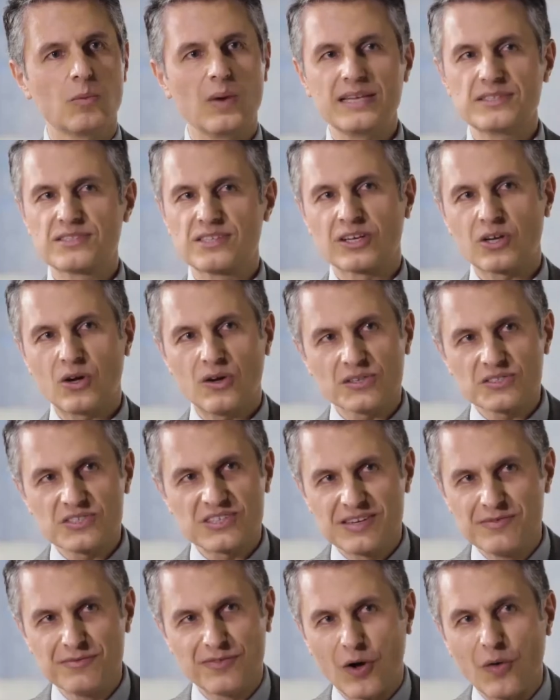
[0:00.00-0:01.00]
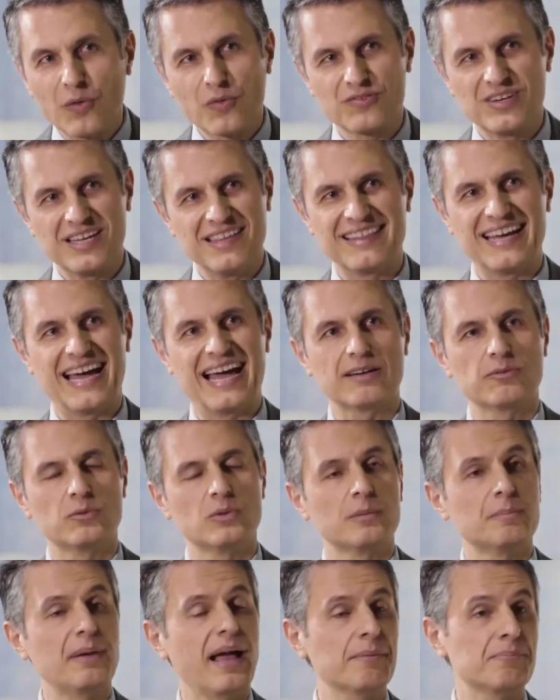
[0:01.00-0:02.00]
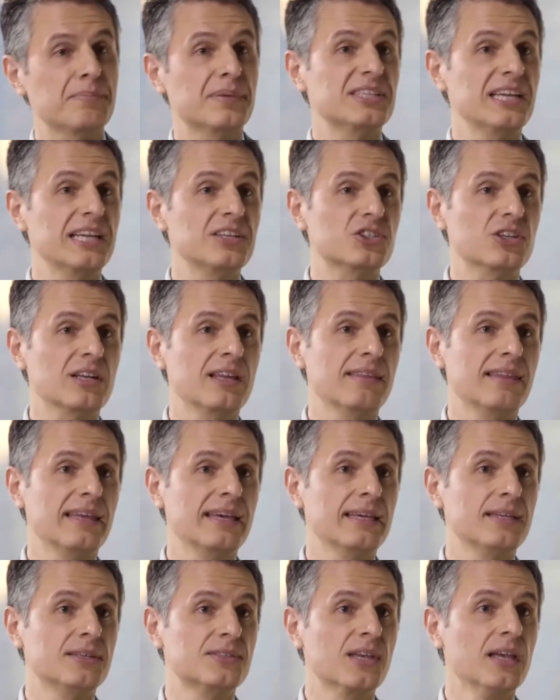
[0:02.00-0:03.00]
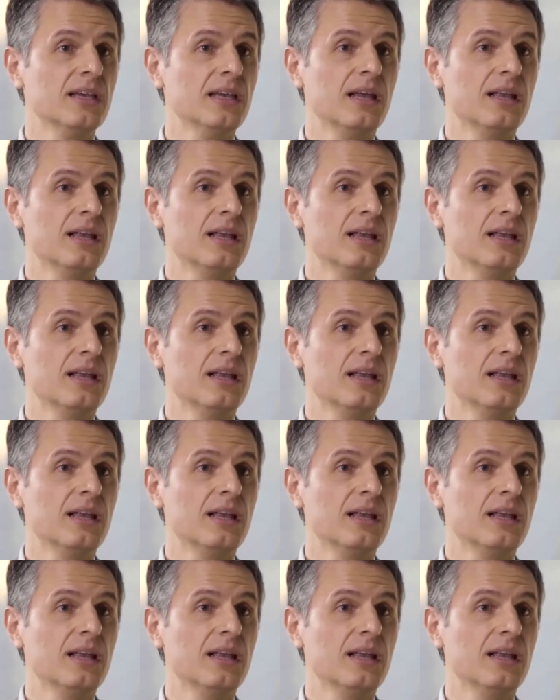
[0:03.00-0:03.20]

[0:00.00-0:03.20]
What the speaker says: where's the cost involved in that? Well, potentially there's